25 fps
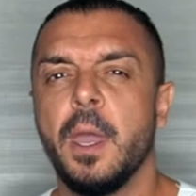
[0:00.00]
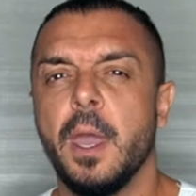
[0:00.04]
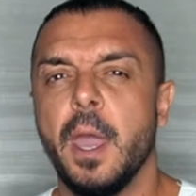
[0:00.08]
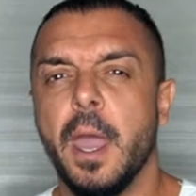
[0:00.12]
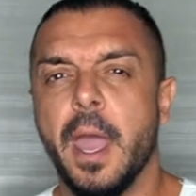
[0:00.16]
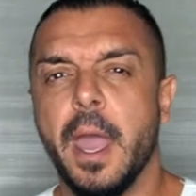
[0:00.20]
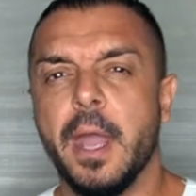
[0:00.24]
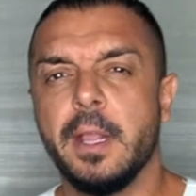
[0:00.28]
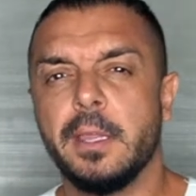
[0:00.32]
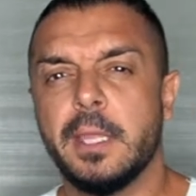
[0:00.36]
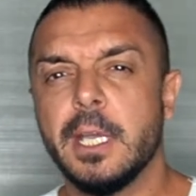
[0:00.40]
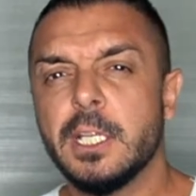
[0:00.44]

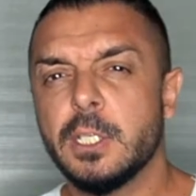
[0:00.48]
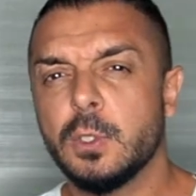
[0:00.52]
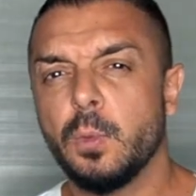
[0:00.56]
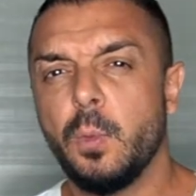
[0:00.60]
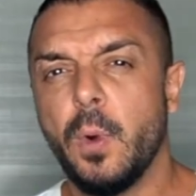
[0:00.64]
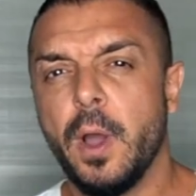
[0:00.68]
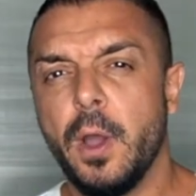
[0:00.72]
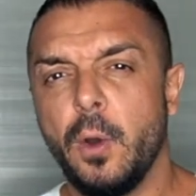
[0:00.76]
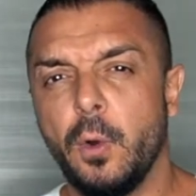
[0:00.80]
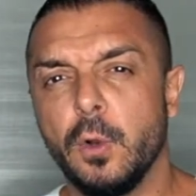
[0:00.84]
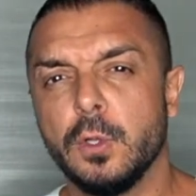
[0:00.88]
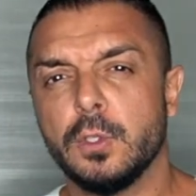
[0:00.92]
And that's
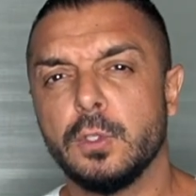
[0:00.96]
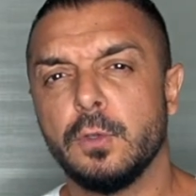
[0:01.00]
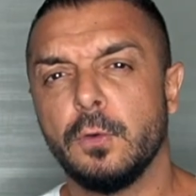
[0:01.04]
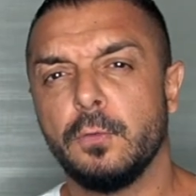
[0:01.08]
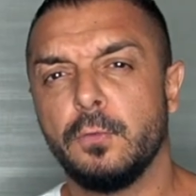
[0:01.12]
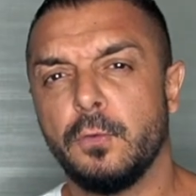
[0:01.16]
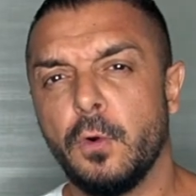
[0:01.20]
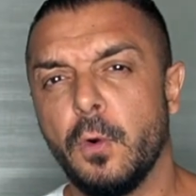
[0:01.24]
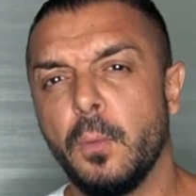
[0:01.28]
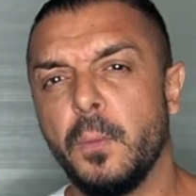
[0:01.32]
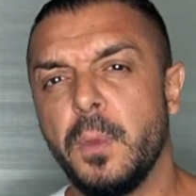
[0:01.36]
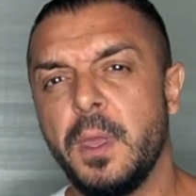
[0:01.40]
why also
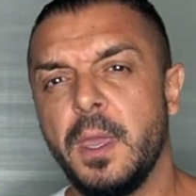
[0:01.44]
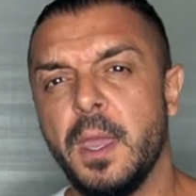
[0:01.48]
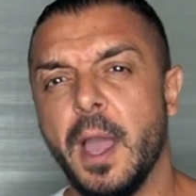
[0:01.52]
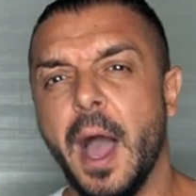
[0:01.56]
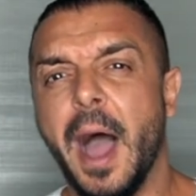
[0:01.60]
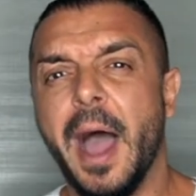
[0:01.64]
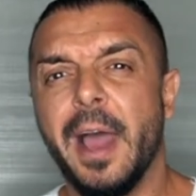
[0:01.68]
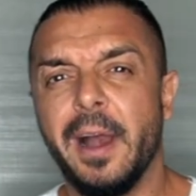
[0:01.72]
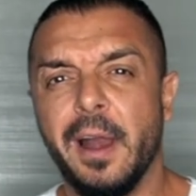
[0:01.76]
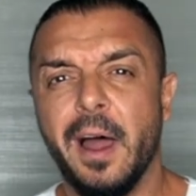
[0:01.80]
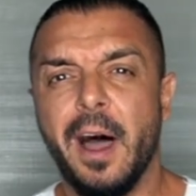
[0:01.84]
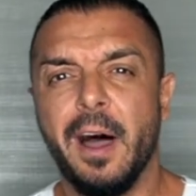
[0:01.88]
for me,
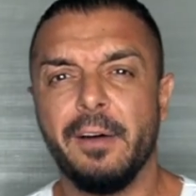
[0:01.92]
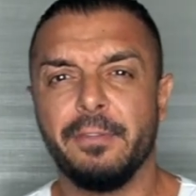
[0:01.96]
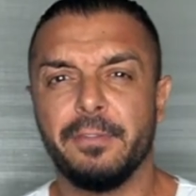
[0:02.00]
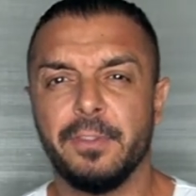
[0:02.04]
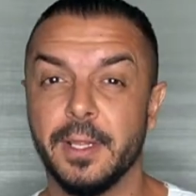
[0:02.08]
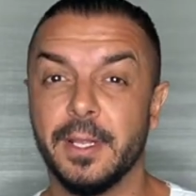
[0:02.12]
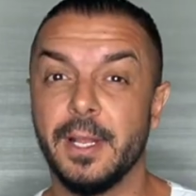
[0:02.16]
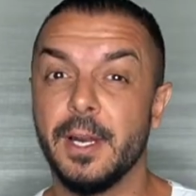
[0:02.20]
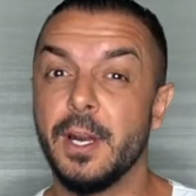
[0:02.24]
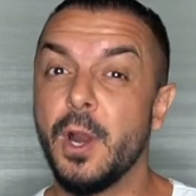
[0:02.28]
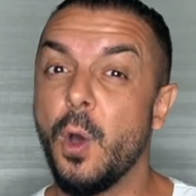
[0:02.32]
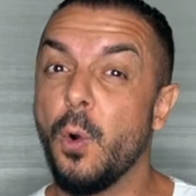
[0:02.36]
I love
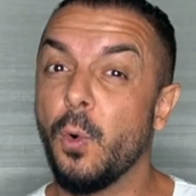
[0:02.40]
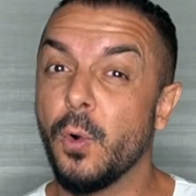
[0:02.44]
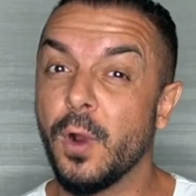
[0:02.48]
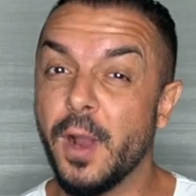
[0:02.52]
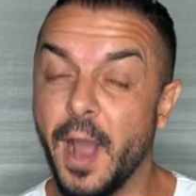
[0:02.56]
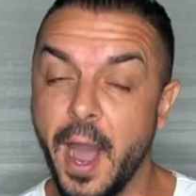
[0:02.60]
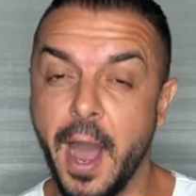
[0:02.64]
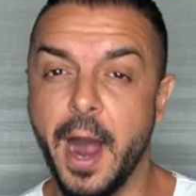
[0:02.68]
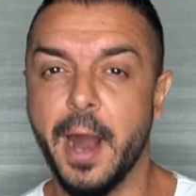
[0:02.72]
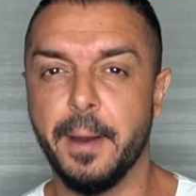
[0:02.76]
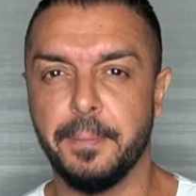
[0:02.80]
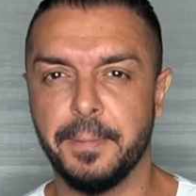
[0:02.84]
the low
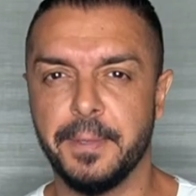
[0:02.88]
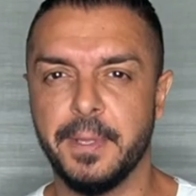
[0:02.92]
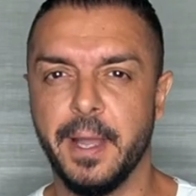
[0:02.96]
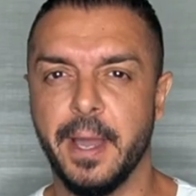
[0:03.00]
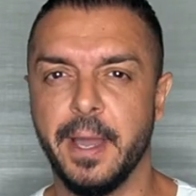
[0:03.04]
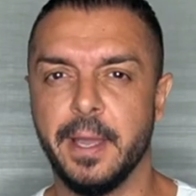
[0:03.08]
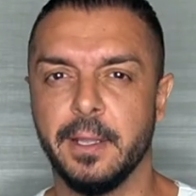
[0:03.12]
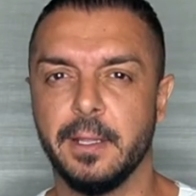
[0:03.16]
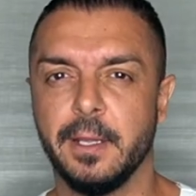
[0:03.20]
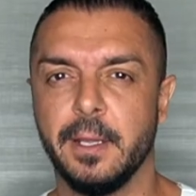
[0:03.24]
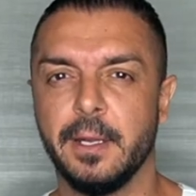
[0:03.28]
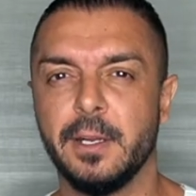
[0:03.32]
carb
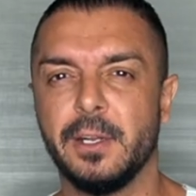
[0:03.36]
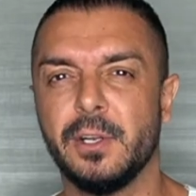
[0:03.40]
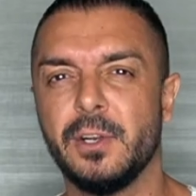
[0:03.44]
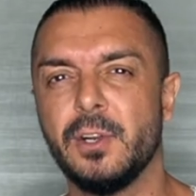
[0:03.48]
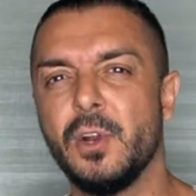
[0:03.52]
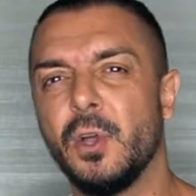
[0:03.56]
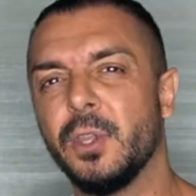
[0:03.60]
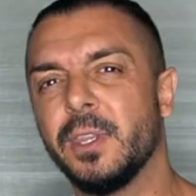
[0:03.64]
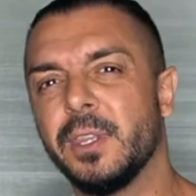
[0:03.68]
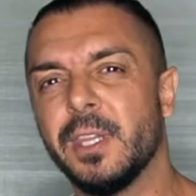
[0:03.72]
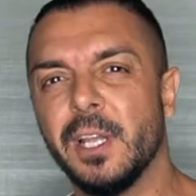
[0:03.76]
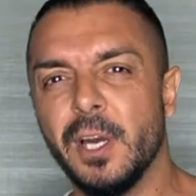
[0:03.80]
diet and
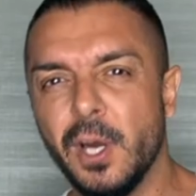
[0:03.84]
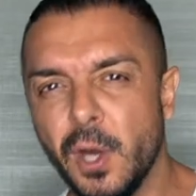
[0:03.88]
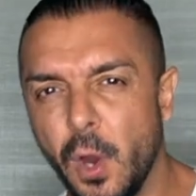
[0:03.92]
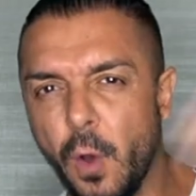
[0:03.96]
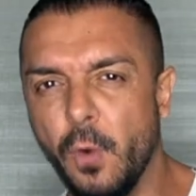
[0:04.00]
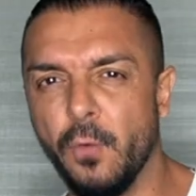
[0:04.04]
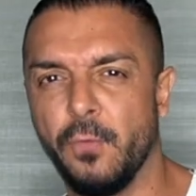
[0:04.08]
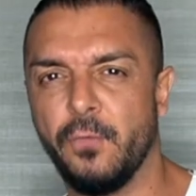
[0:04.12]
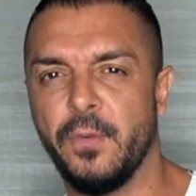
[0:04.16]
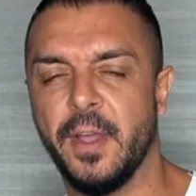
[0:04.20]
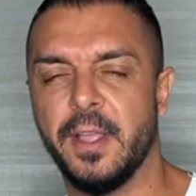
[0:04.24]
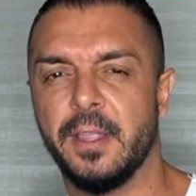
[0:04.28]
not the low
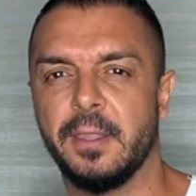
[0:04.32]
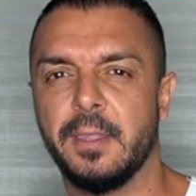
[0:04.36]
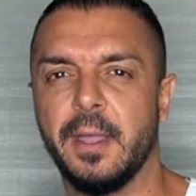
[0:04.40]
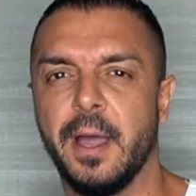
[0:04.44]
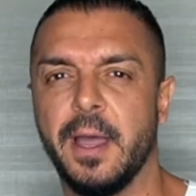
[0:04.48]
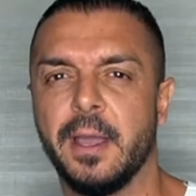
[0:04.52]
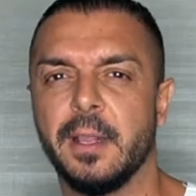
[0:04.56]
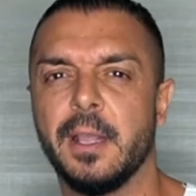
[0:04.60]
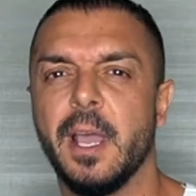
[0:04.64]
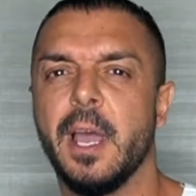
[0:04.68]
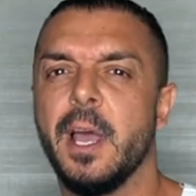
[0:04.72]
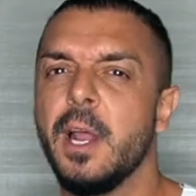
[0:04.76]
fat
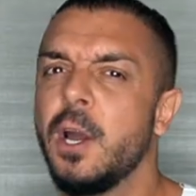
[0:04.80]
diet.